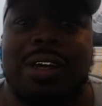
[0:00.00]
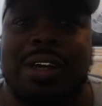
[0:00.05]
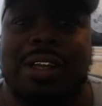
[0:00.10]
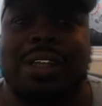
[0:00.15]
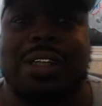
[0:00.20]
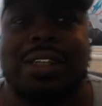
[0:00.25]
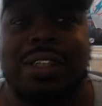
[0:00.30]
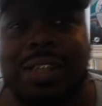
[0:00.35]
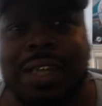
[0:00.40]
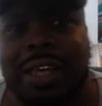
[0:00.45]

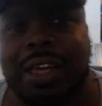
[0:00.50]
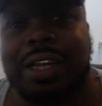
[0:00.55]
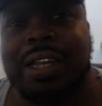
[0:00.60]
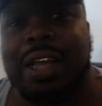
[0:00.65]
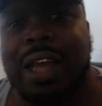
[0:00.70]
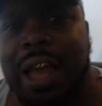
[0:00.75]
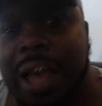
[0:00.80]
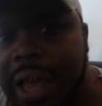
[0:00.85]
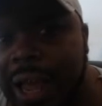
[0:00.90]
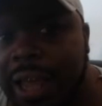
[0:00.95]
is the
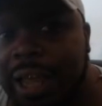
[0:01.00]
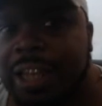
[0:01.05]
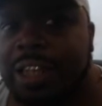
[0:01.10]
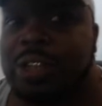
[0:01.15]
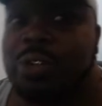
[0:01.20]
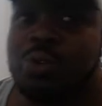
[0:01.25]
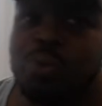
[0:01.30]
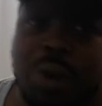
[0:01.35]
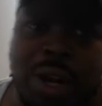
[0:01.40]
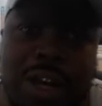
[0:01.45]
second
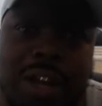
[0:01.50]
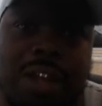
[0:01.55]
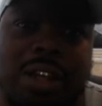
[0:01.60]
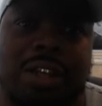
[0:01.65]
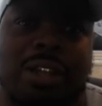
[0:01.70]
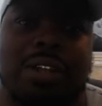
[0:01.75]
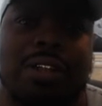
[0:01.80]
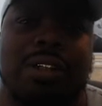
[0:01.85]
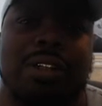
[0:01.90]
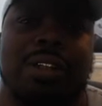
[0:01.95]
highest
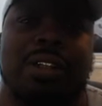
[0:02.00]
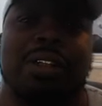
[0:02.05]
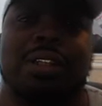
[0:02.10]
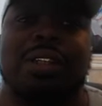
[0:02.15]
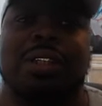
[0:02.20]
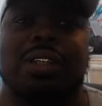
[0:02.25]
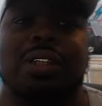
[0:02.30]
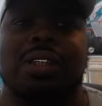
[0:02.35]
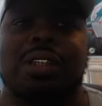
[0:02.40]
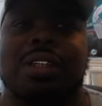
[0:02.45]
rated
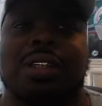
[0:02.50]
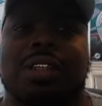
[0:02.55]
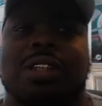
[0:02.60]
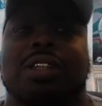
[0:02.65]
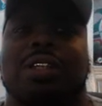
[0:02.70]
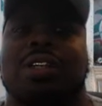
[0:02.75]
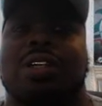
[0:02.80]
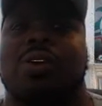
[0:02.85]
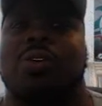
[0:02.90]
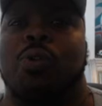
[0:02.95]

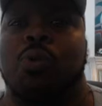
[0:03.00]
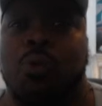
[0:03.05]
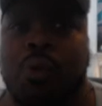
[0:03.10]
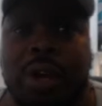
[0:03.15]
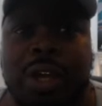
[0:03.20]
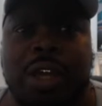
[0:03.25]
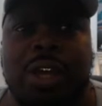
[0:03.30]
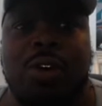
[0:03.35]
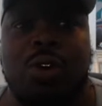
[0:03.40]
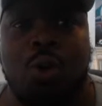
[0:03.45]

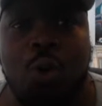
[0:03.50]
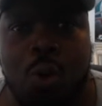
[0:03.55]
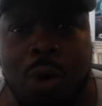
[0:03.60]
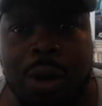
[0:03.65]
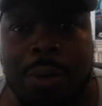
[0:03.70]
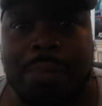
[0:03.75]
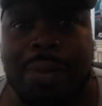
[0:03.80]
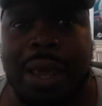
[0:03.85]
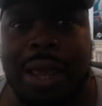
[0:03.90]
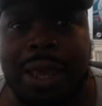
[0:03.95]
rookie
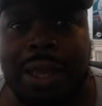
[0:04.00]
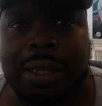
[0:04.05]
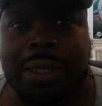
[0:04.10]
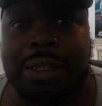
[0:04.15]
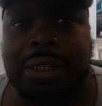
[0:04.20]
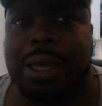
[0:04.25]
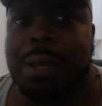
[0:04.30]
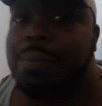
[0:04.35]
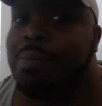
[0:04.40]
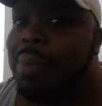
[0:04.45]
quarterback
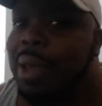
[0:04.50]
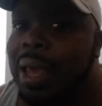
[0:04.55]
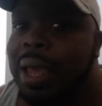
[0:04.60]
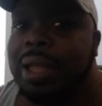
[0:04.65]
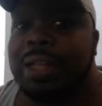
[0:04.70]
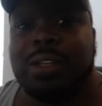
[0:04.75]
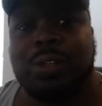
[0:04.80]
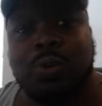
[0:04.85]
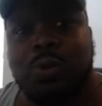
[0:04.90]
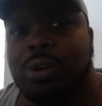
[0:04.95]
in
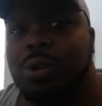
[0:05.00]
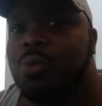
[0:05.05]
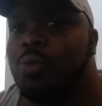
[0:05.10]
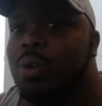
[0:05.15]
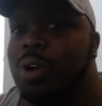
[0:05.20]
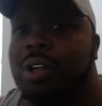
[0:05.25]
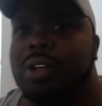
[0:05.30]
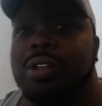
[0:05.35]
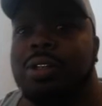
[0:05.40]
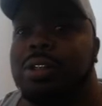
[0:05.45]
MAC
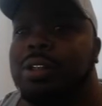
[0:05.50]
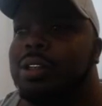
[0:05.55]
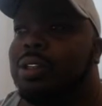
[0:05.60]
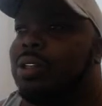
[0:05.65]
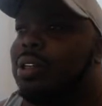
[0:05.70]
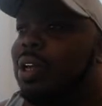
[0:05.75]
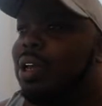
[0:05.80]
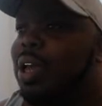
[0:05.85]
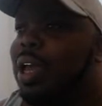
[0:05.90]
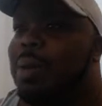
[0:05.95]
21.
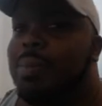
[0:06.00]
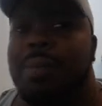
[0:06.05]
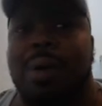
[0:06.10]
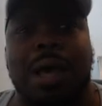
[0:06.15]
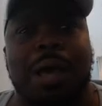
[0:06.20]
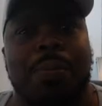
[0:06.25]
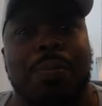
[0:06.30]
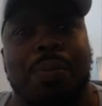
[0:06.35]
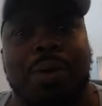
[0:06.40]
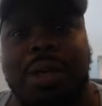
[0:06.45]
In
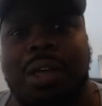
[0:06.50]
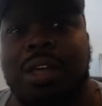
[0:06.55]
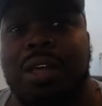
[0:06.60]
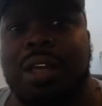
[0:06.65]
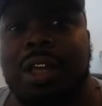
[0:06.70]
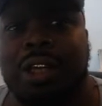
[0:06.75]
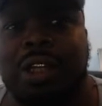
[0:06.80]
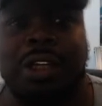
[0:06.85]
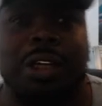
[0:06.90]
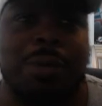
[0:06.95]
my
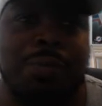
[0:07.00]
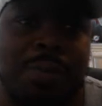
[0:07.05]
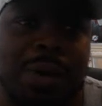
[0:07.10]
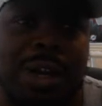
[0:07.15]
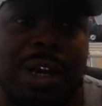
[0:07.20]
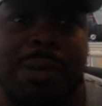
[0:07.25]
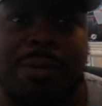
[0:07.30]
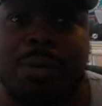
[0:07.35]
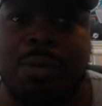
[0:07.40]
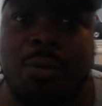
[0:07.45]
opinion, he should have
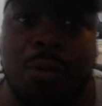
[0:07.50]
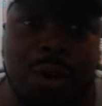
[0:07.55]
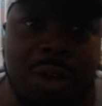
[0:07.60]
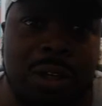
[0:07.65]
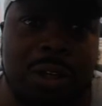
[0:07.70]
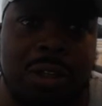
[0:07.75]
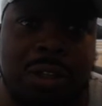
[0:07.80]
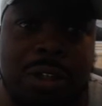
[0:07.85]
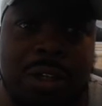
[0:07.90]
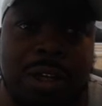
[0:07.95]
been number
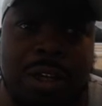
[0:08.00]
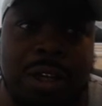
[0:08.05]
one.